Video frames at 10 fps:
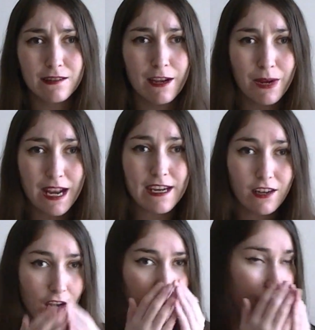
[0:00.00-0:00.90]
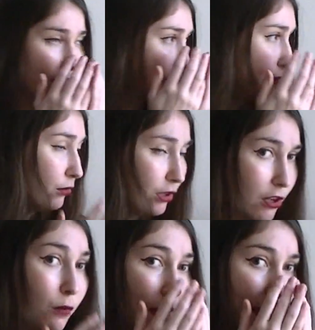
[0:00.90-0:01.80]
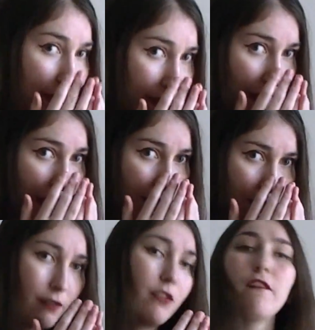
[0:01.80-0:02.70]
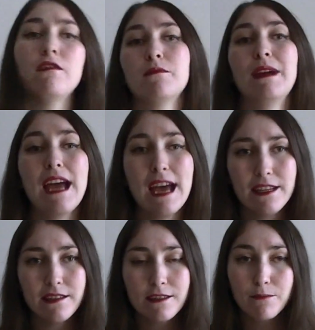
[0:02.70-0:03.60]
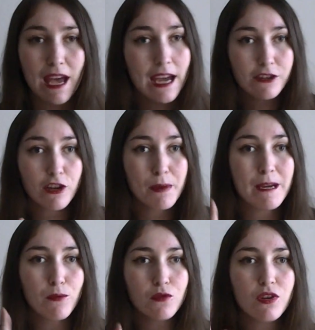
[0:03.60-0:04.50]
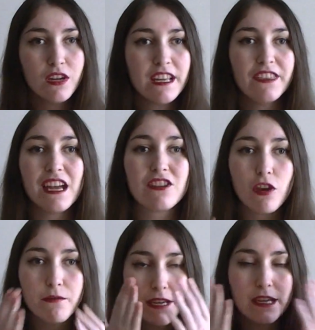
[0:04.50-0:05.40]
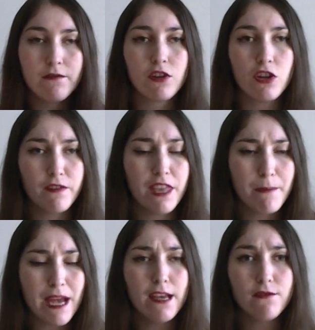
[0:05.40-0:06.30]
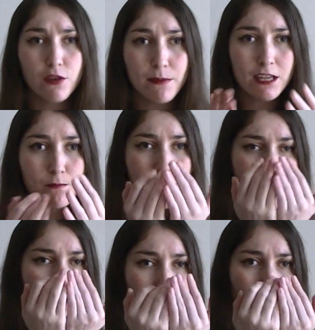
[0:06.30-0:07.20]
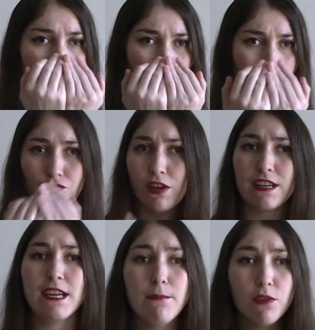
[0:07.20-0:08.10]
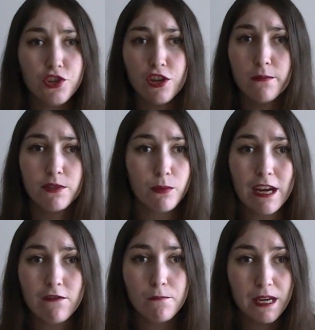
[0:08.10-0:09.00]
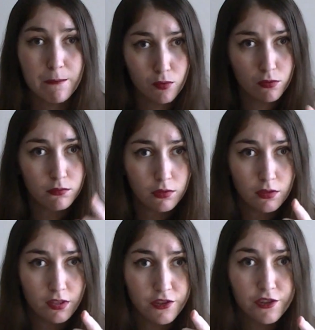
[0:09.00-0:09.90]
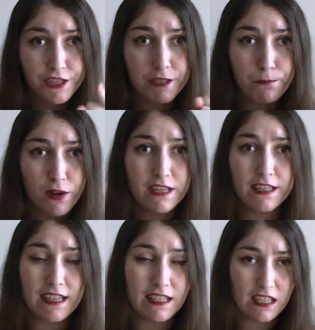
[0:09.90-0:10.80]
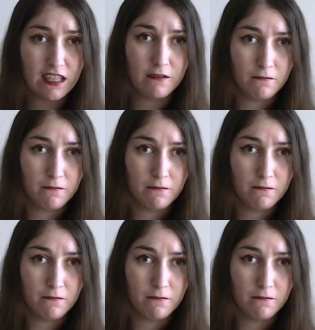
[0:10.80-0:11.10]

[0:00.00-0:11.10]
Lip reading: Like when I cough, I will look away and, you know, cough into my hands. But I know people that don't even cover their mouths. You're meant to be, you know, trying to keep the germs away from people. You're just spreading it.